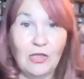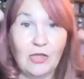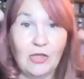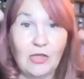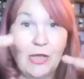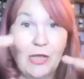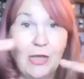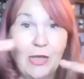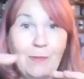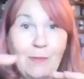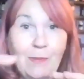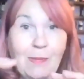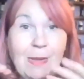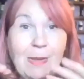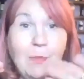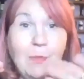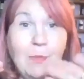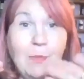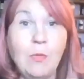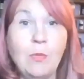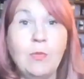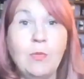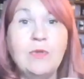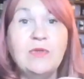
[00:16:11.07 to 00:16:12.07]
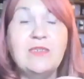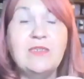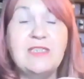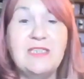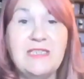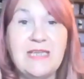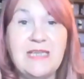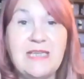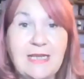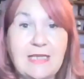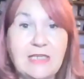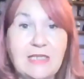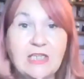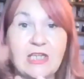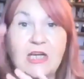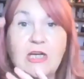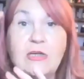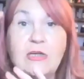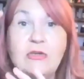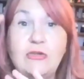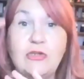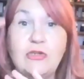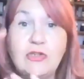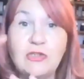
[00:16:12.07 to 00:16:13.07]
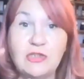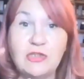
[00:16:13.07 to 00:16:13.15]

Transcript: the people would sit under